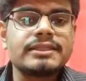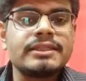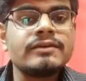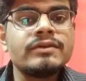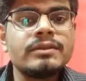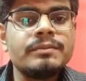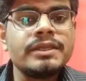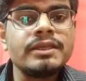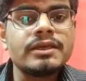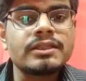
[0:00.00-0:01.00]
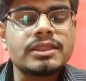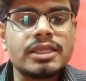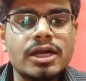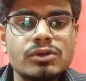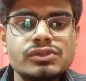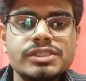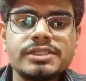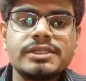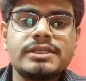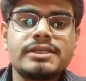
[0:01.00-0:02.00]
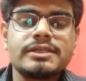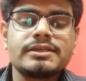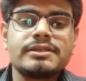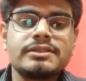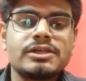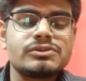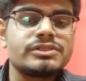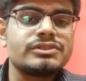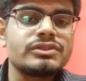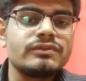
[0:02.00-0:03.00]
there will be thousands